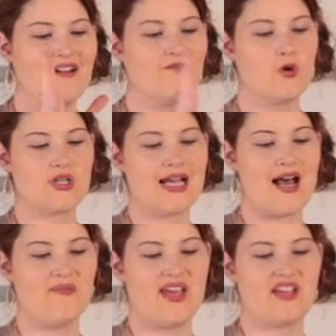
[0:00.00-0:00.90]
4
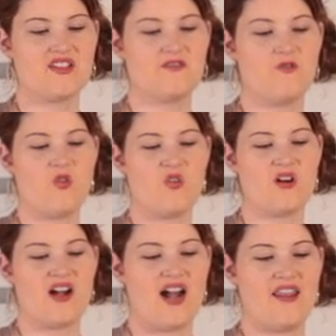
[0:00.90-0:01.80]
top picks
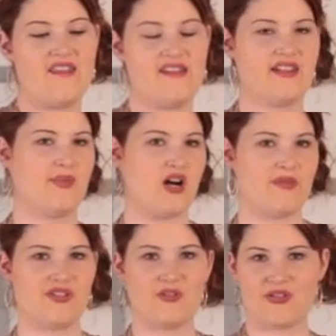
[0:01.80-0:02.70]
for the
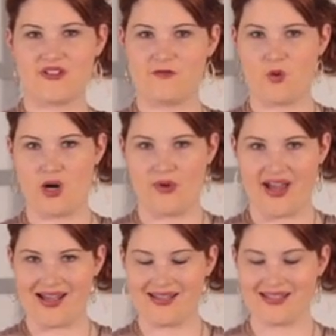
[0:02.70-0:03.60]
department store Sephora
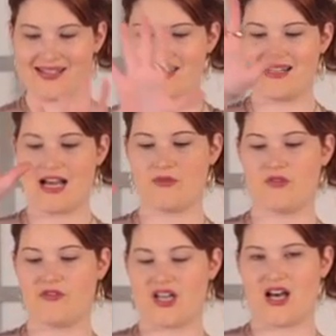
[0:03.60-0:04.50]
brands. And now
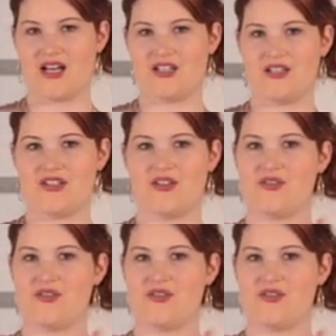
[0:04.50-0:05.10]
moving on, so those